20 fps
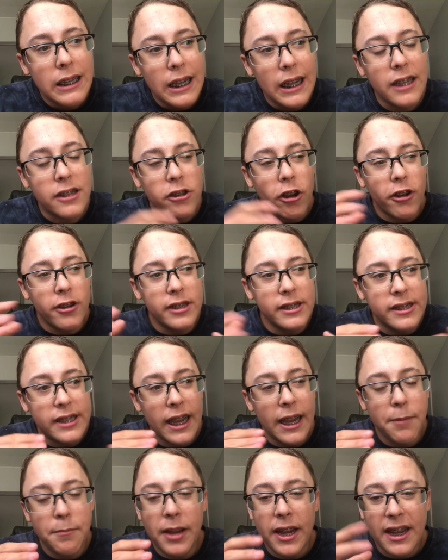it's hard to
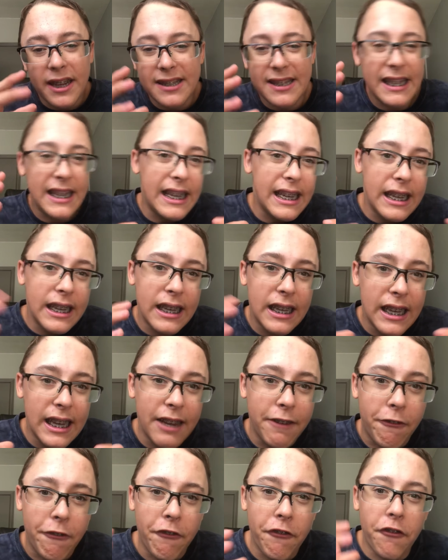say because
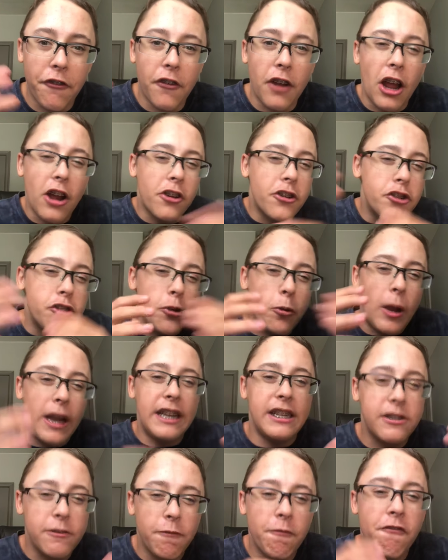it
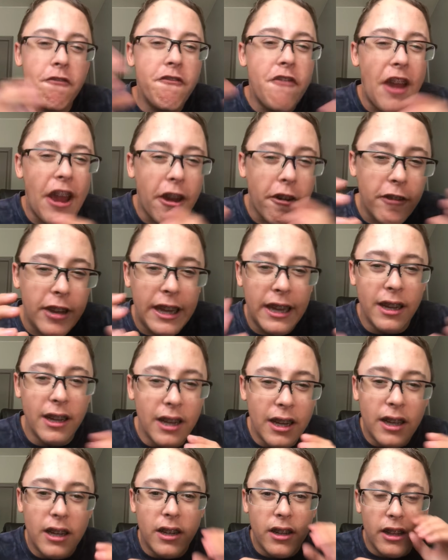fluctuates very,
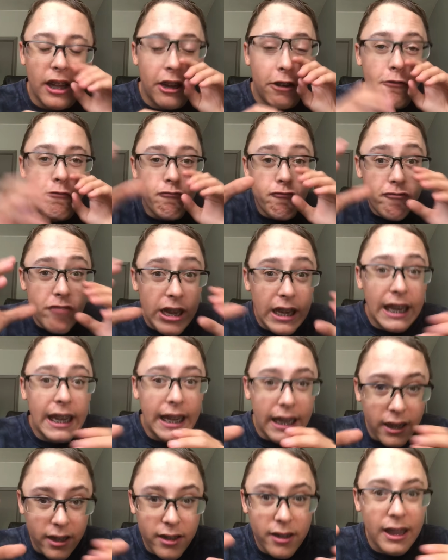like
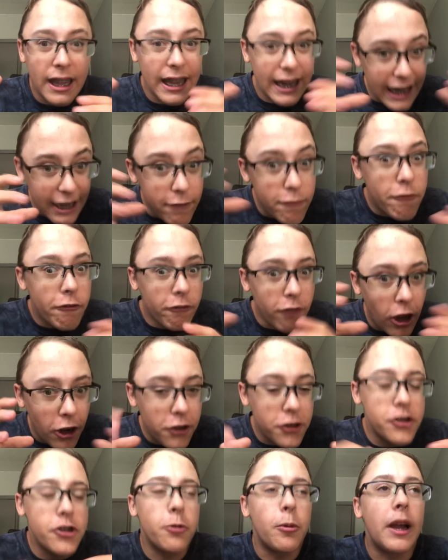really, like it
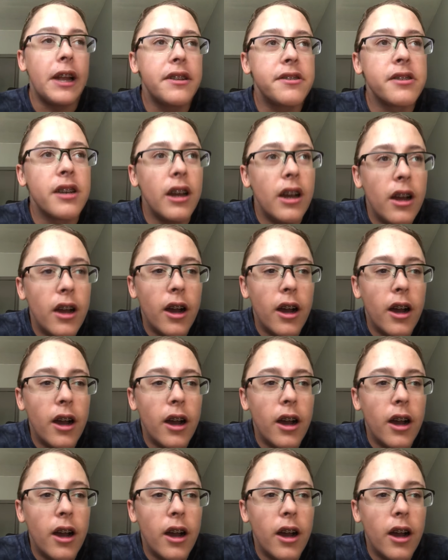fluctuates